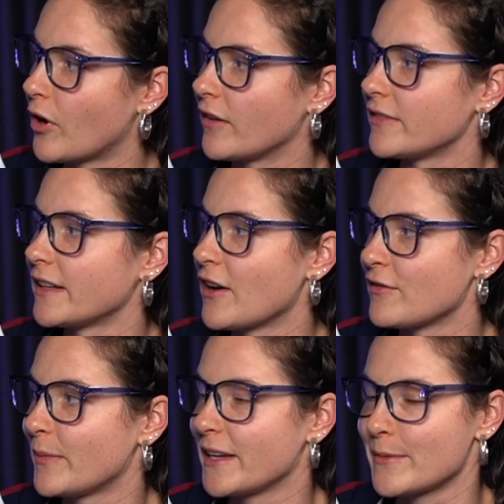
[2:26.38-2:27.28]
profiting
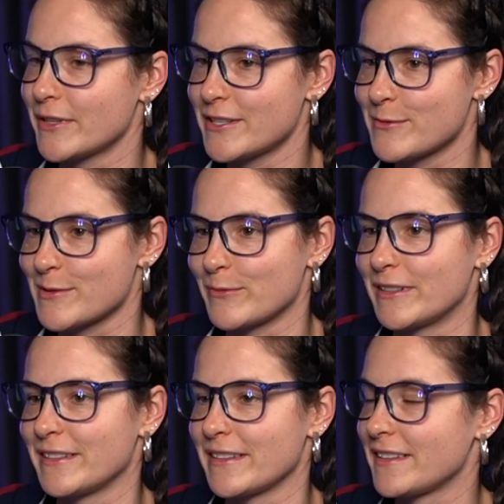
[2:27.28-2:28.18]
off my image was
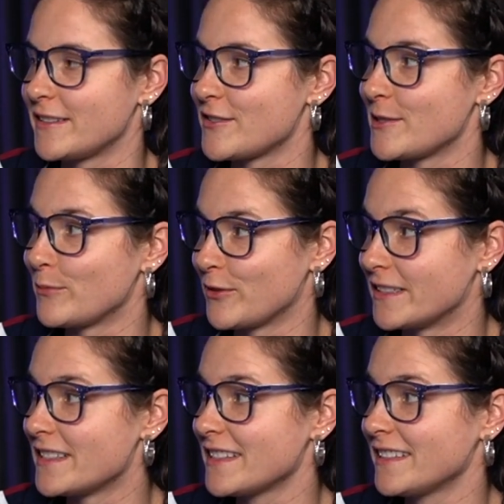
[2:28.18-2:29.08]
one of the things she
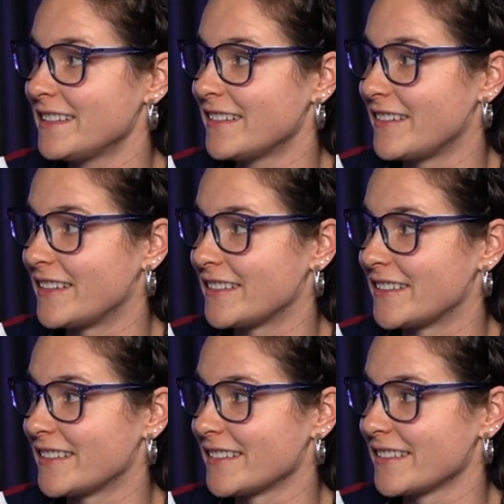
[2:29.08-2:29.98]
printed on
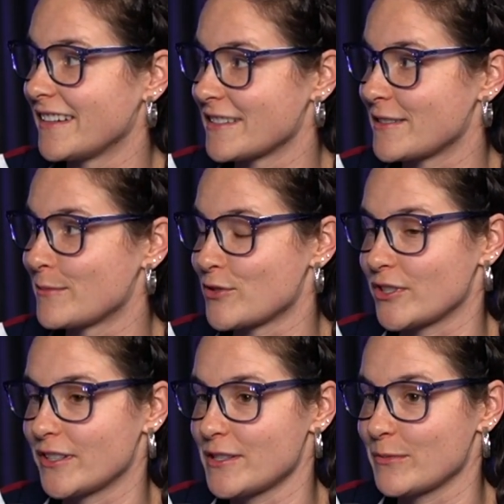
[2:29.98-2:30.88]
her custom
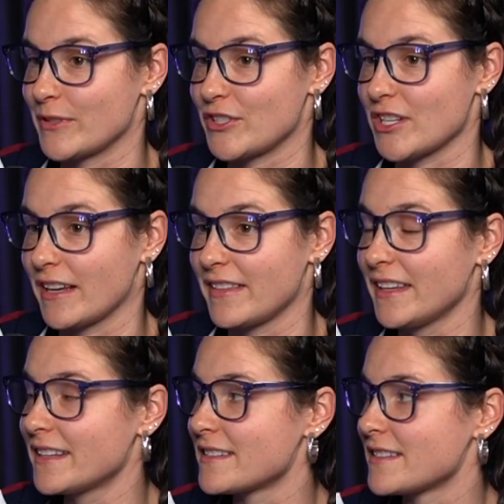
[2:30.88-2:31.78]
shirts which i
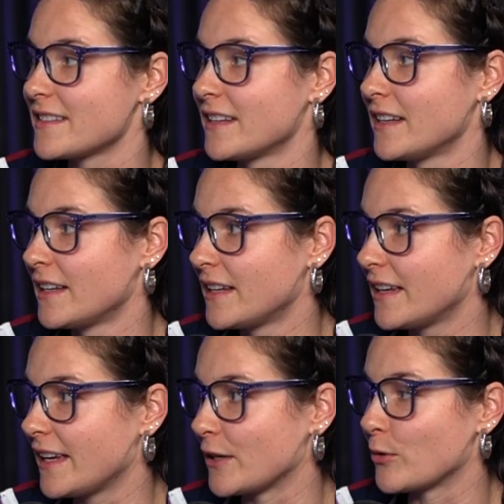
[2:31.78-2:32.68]
think is
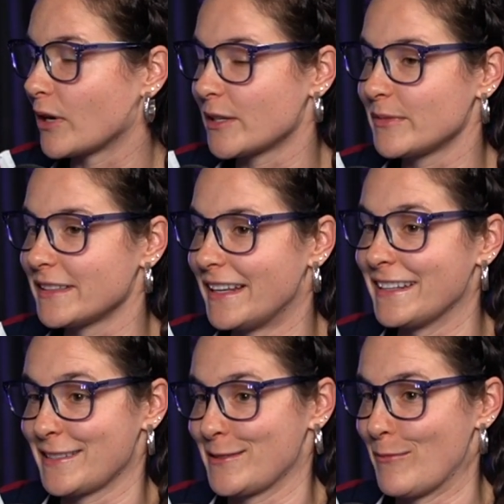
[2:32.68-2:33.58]
incredibly
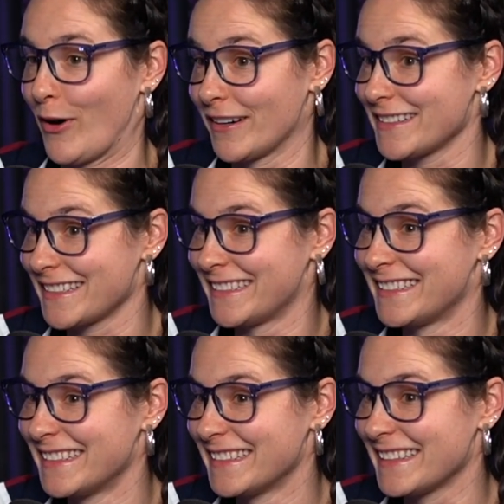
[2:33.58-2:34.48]
like smart.
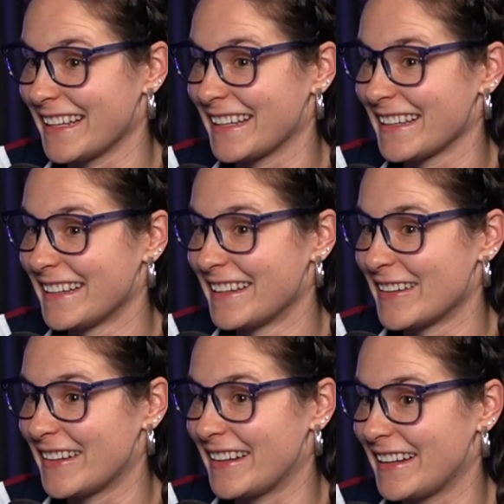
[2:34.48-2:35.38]
like
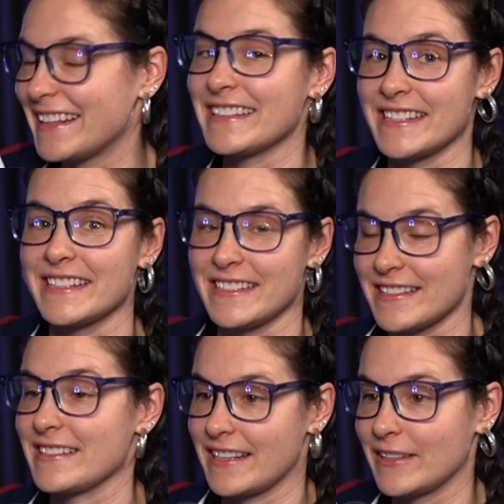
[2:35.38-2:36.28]
mm-hmm. it's this
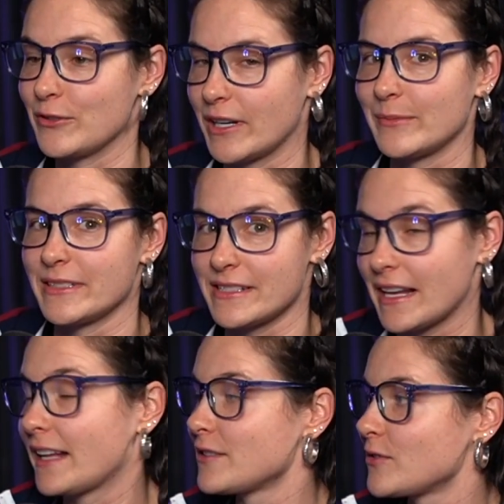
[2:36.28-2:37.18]
is an incredibly
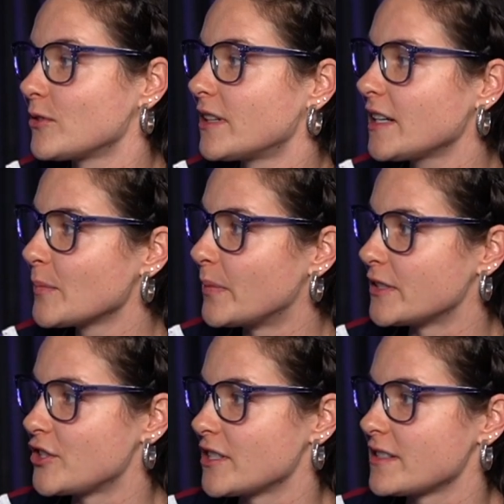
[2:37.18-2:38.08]
sad story,
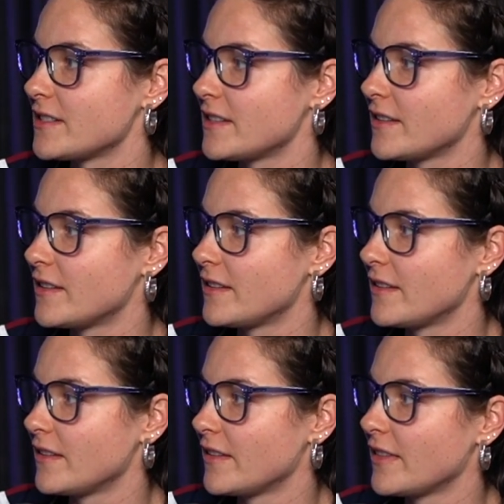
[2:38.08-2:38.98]
but just
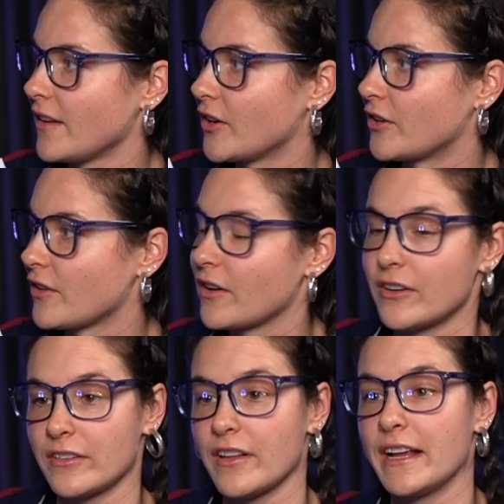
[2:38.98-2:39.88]
her
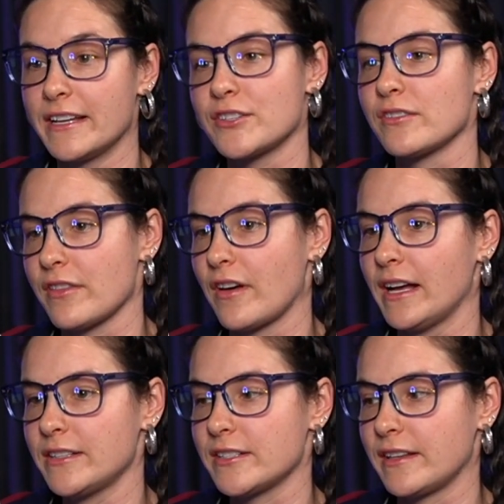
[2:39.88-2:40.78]
her initial
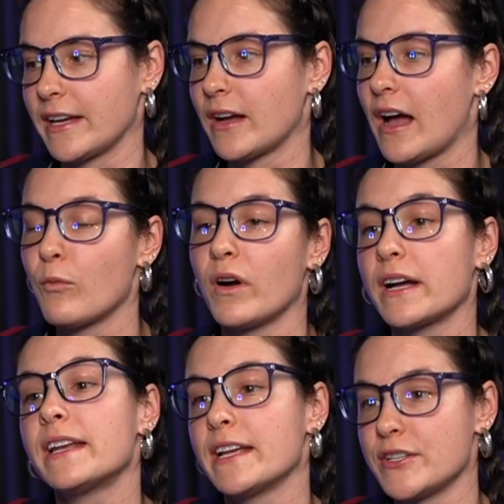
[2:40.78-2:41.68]
thought to like what
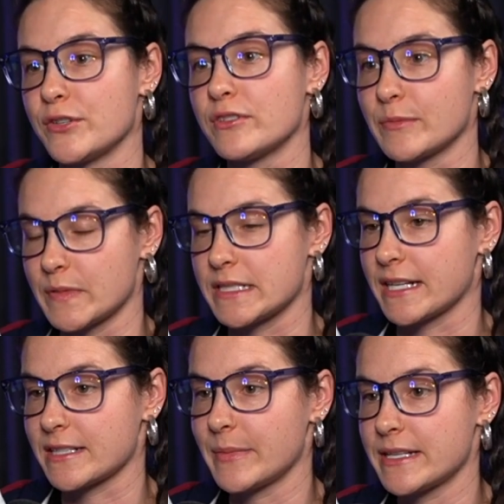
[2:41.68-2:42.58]
can I do to
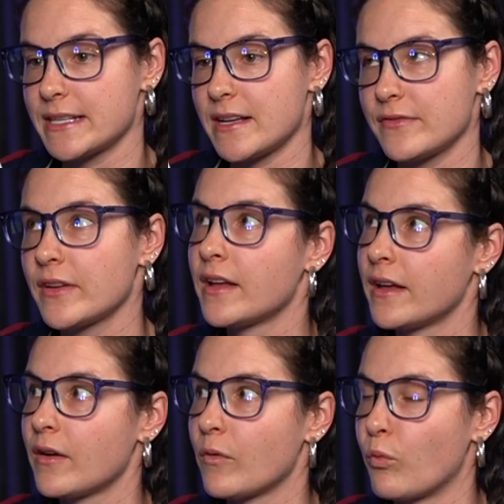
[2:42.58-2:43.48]
protect myself?
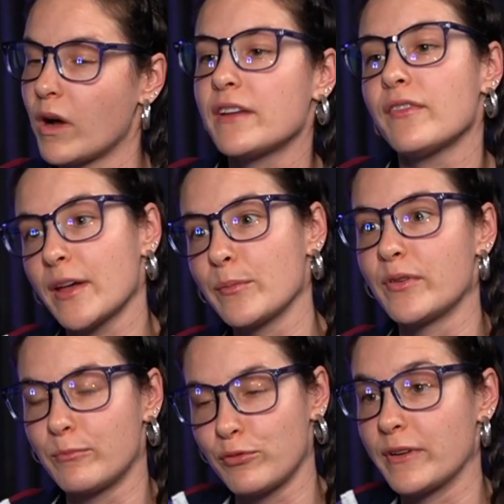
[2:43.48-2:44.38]
What if I p-
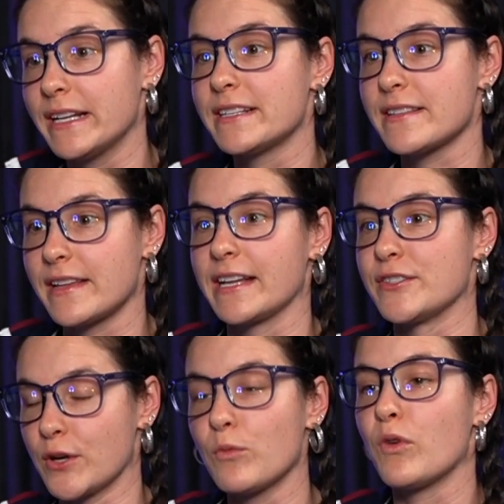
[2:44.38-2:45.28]
print that I
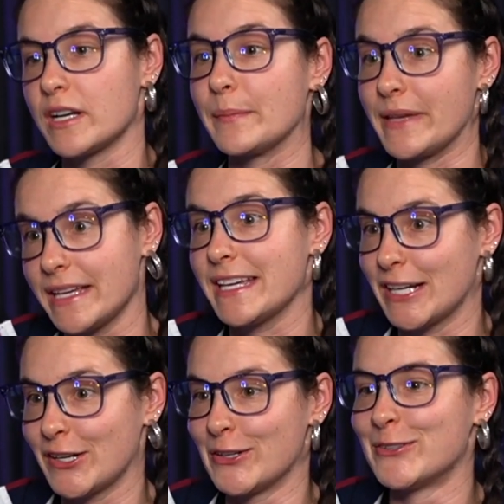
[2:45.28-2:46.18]
don't want to be
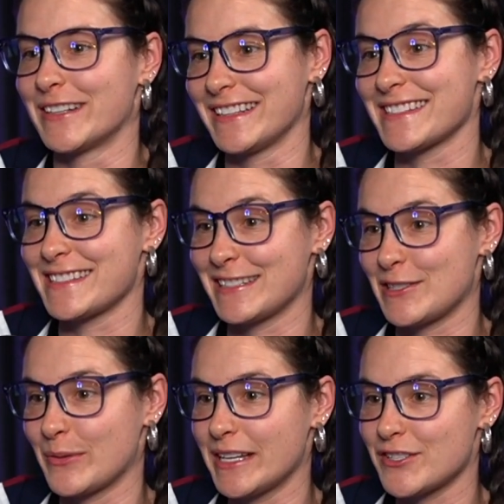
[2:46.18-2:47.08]
here or in this mm
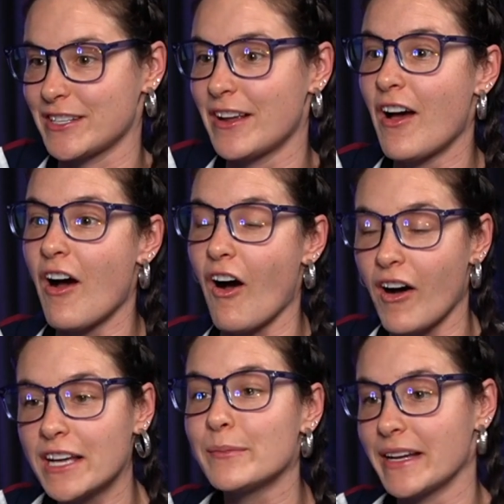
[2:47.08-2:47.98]
pretty situation
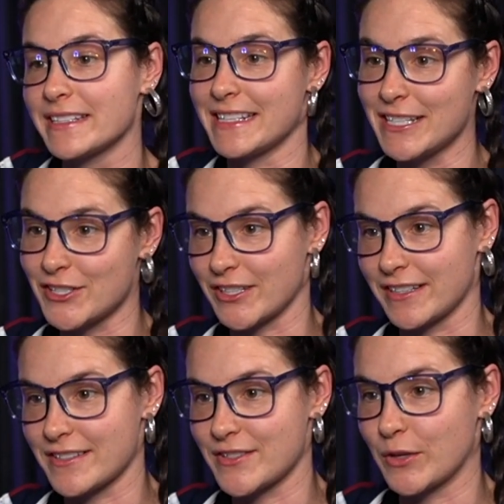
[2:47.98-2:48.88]
on my
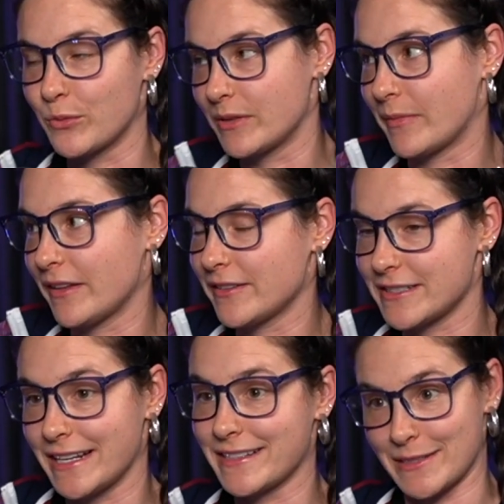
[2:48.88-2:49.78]
t-shirts so when mother
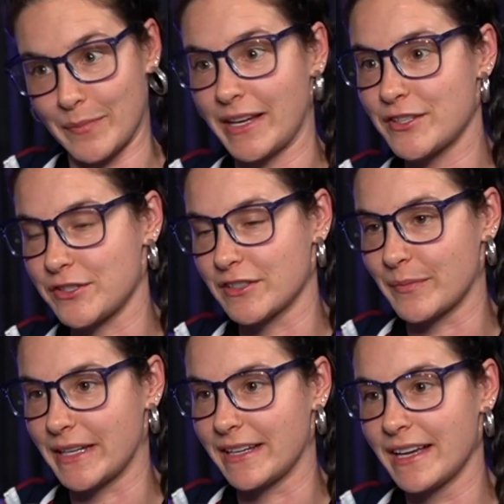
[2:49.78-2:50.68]
takes a picture of me,